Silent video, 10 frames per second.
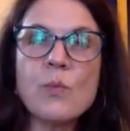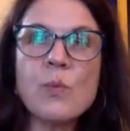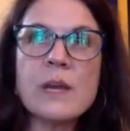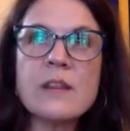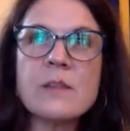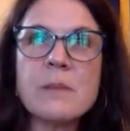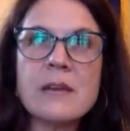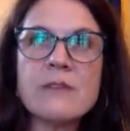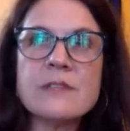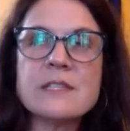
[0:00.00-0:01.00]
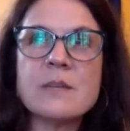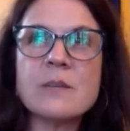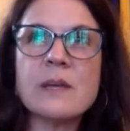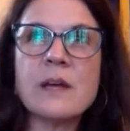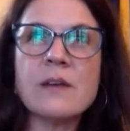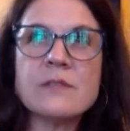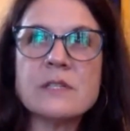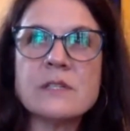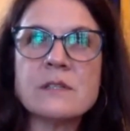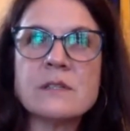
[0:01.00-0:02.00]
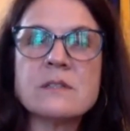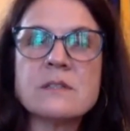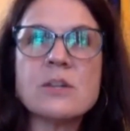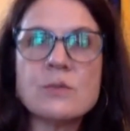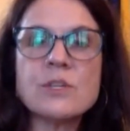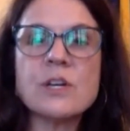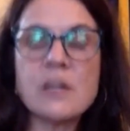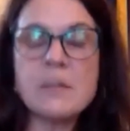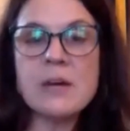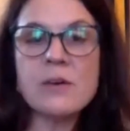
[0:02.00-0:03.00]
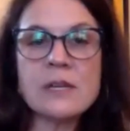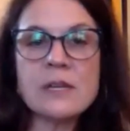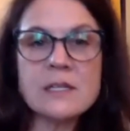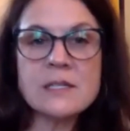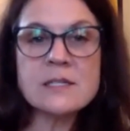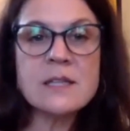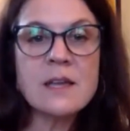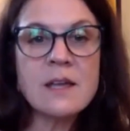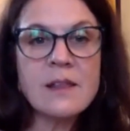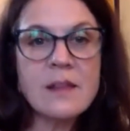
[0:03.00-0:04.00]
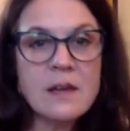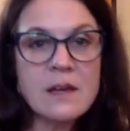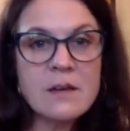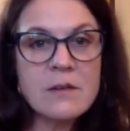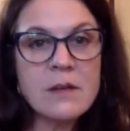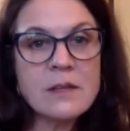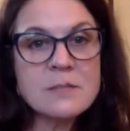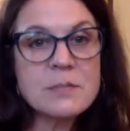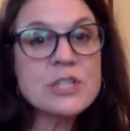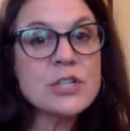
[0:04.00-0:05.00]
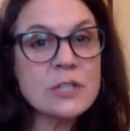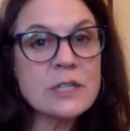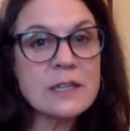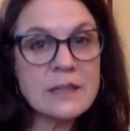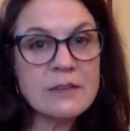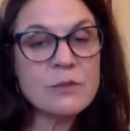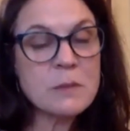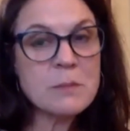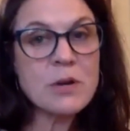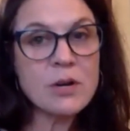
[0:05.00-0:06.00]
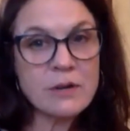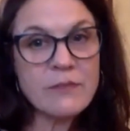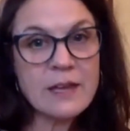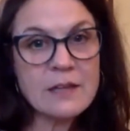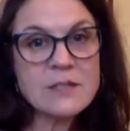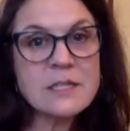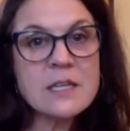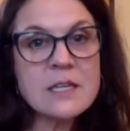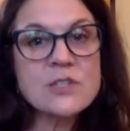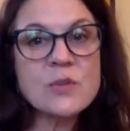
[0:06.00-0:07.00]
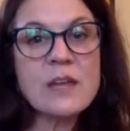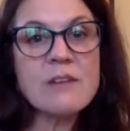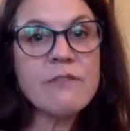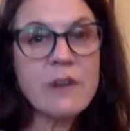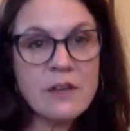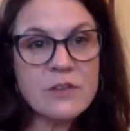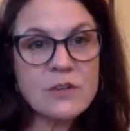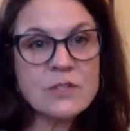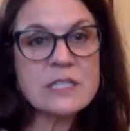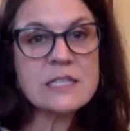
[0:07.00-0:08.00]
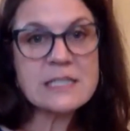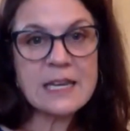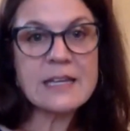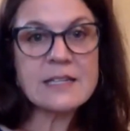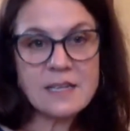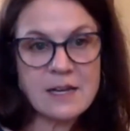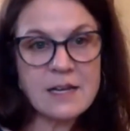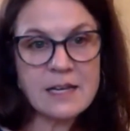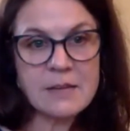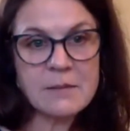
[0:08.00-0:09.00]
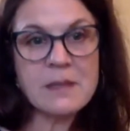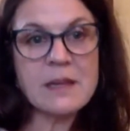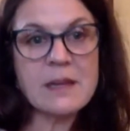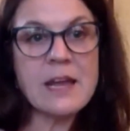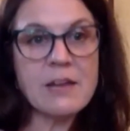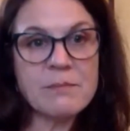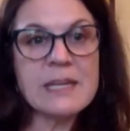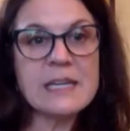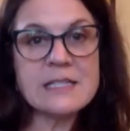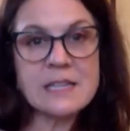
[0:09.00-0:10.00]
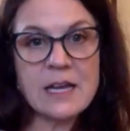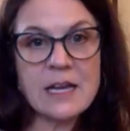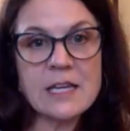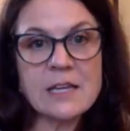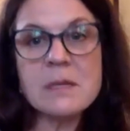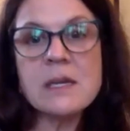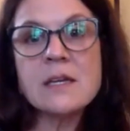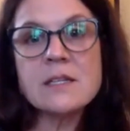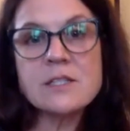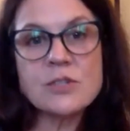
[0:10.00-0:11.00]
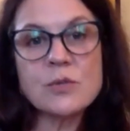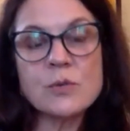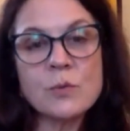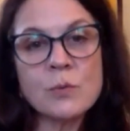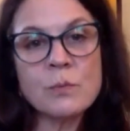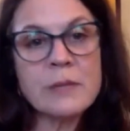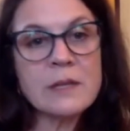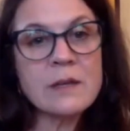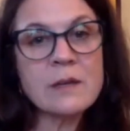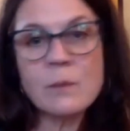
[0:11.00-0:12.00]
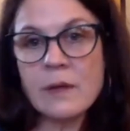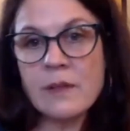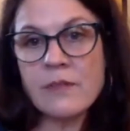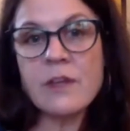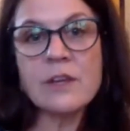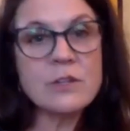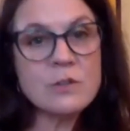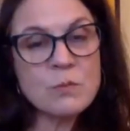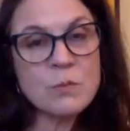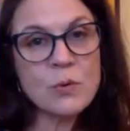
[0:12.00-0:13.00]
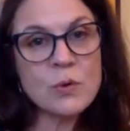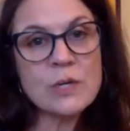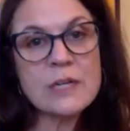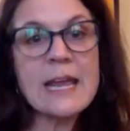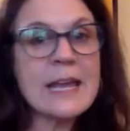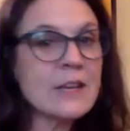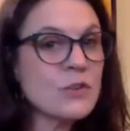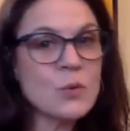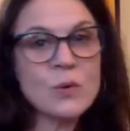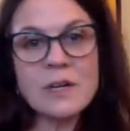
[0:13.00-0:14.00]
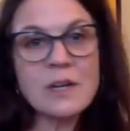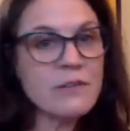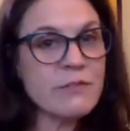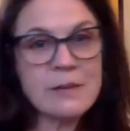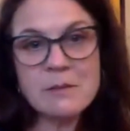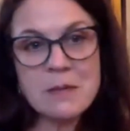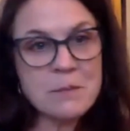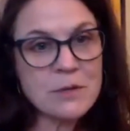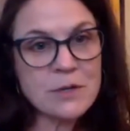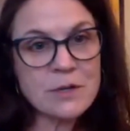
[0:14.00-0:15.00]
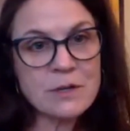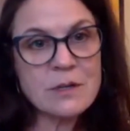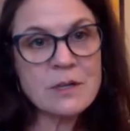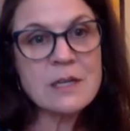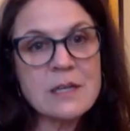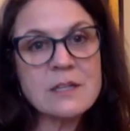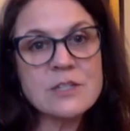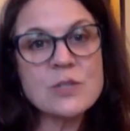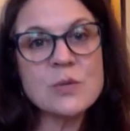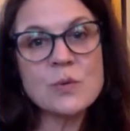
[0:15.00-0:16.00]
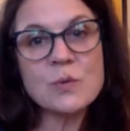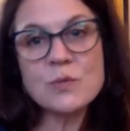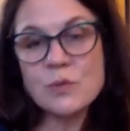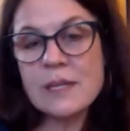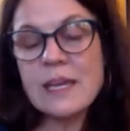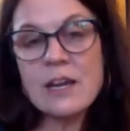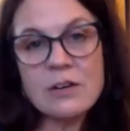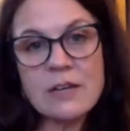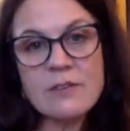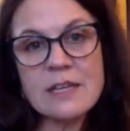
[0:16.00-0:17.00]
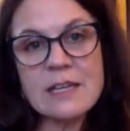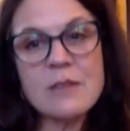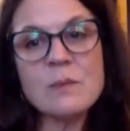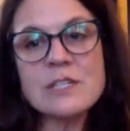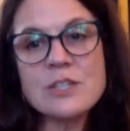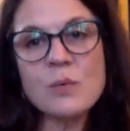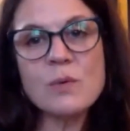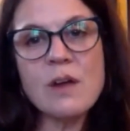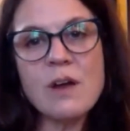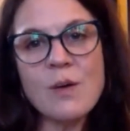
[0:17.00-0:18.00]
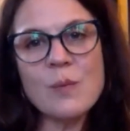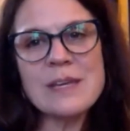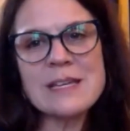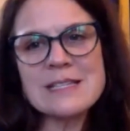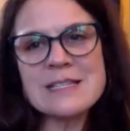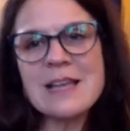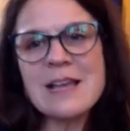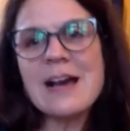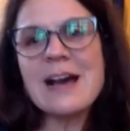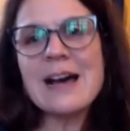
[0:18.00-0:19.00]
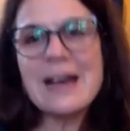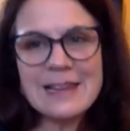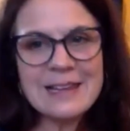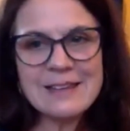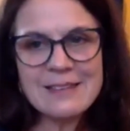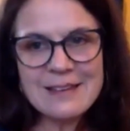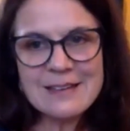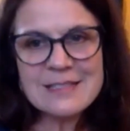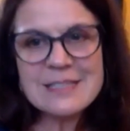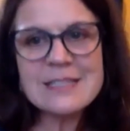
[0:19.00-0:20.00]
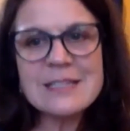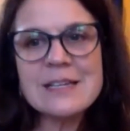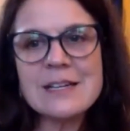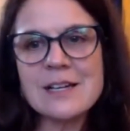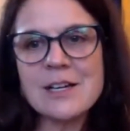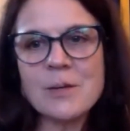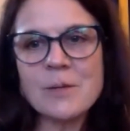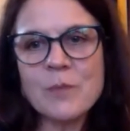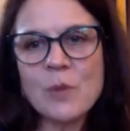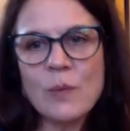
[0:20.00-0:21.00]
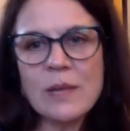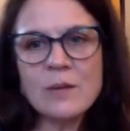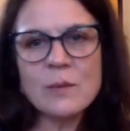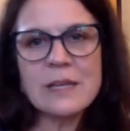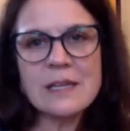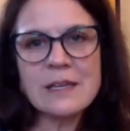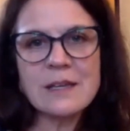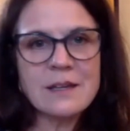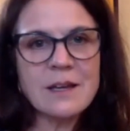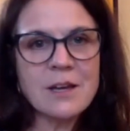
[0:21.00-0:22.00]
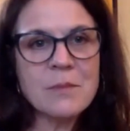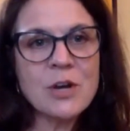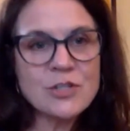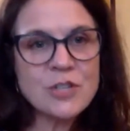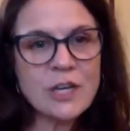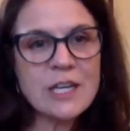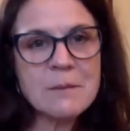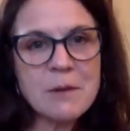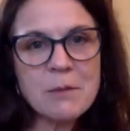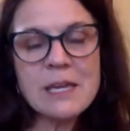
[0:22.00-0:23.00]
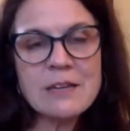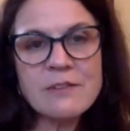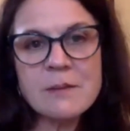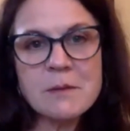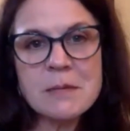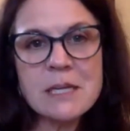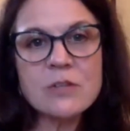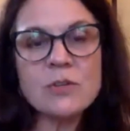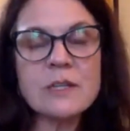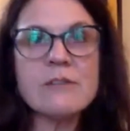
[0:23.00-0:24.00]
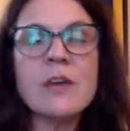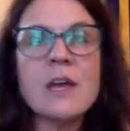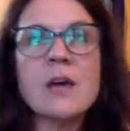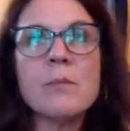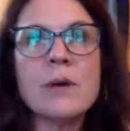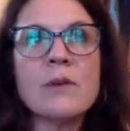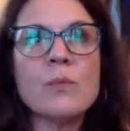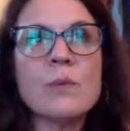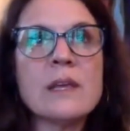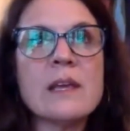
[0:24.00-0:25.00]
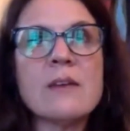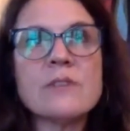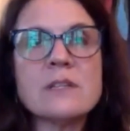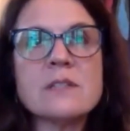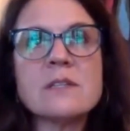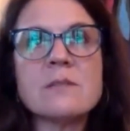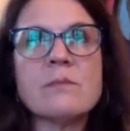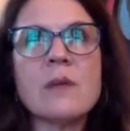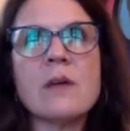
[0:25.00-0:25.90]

one of the benefits that we often don't talk about is paternity leave would be part of that, so that fathers can take time and have paid time to be with a newborn and or a family member to do the caregiving. And we don't always highlight that when we are talking about paid family medical leave. But we have done some,